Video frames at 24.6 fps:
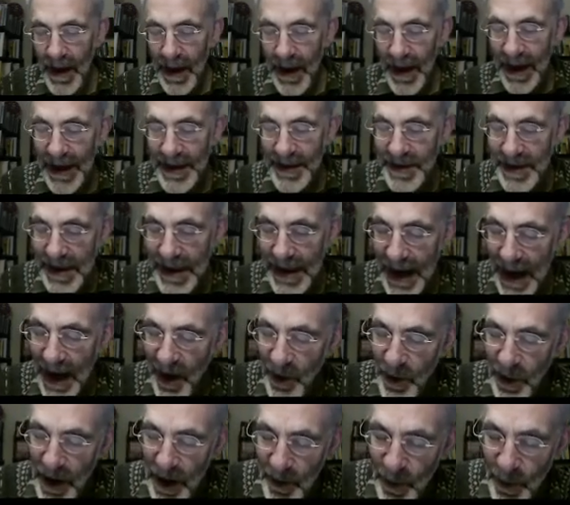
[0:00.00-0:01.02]
And
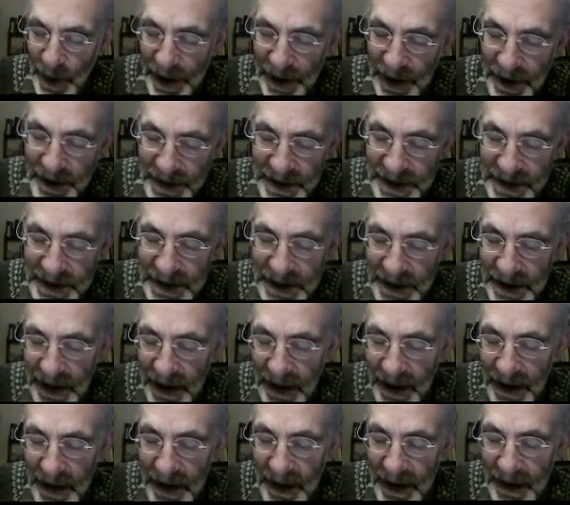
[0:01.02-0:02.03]
now we notice that
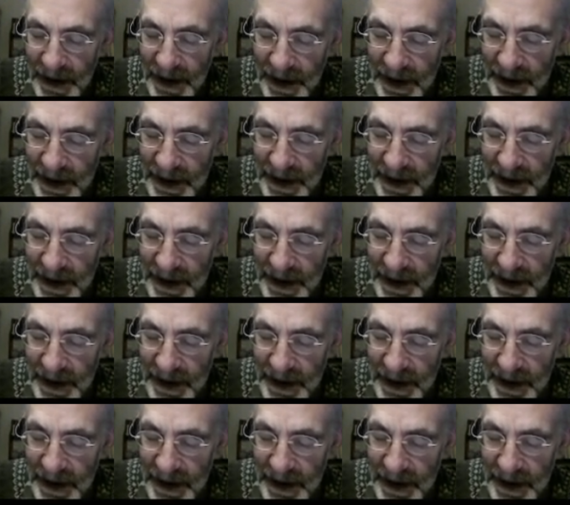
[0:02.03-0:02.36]
I